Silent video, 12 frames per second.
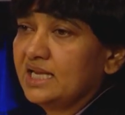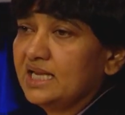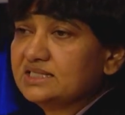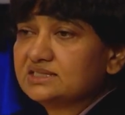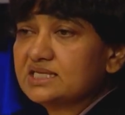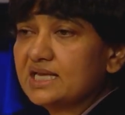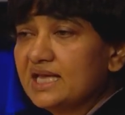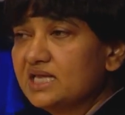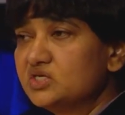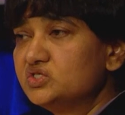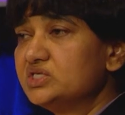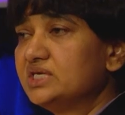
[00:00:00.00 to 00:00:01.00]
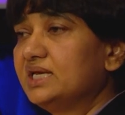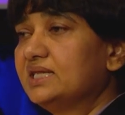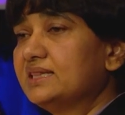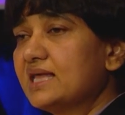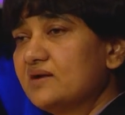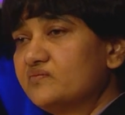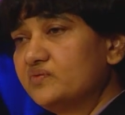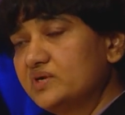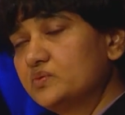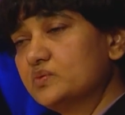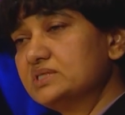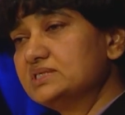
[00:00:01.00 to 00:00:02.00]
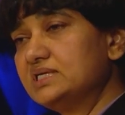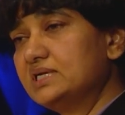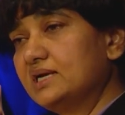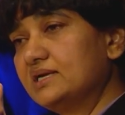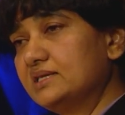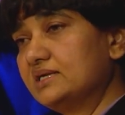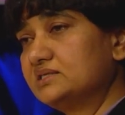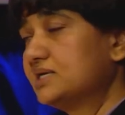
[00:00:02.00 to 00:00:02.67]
is the energy in that frequency at that